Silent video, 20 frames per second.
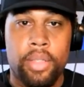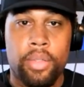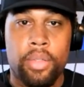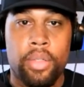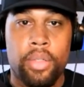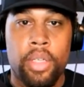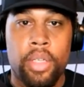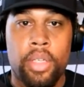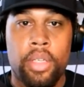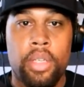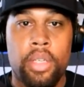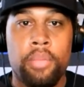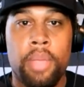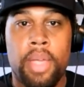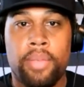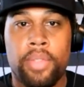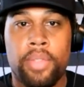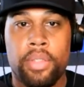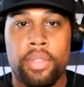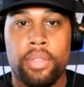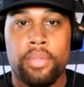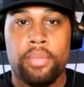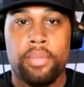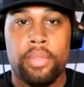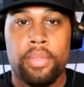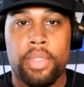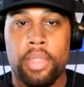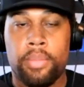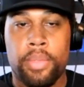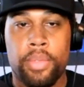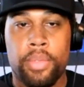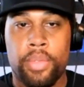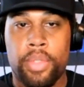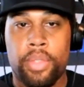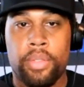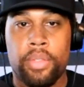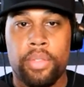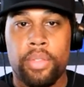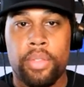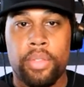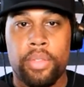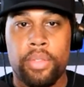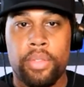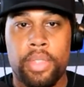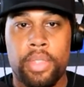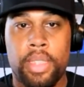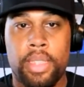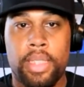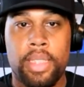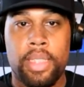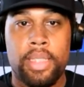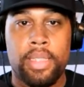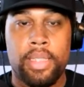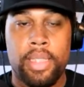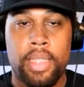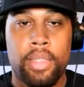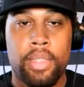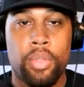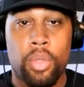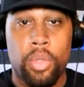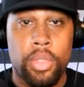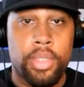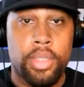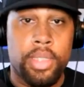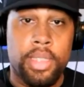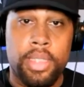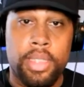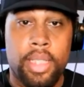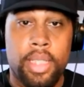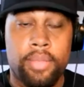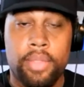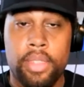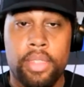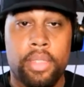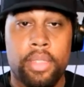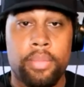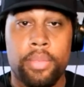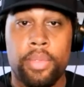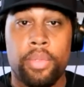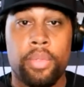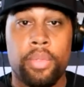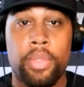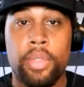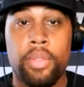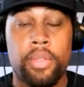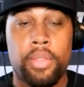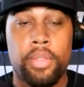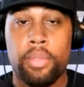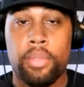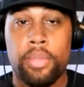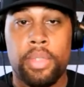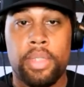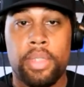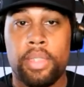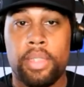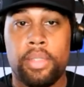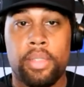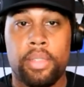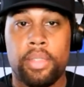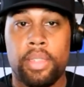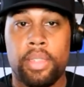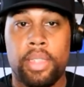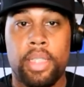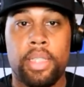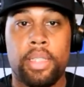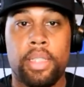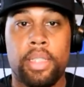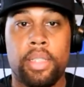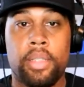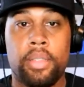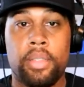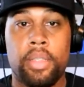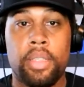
or you may have to jump through certain hurdles that they did or didn't have to jump through. You don't know what they took to get there.